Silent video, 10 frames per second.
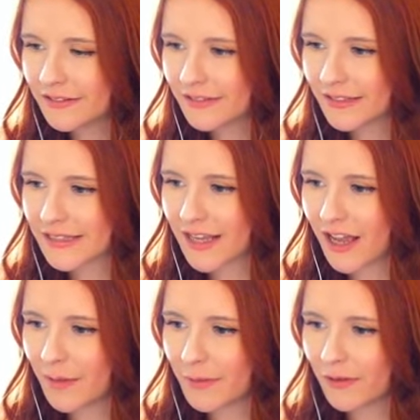Let's
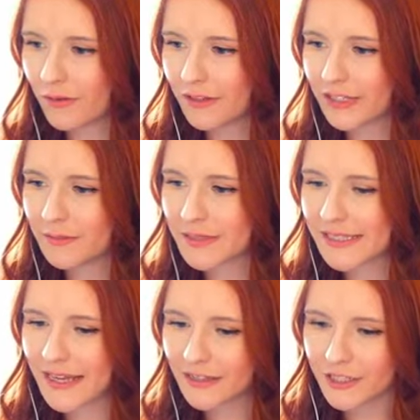hop on
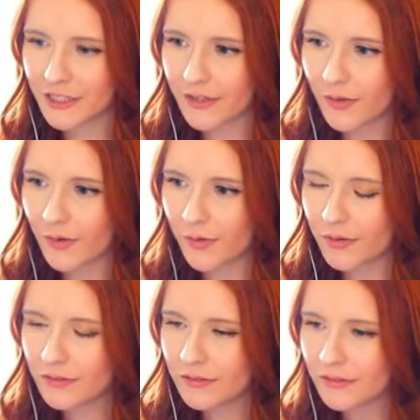pistachio.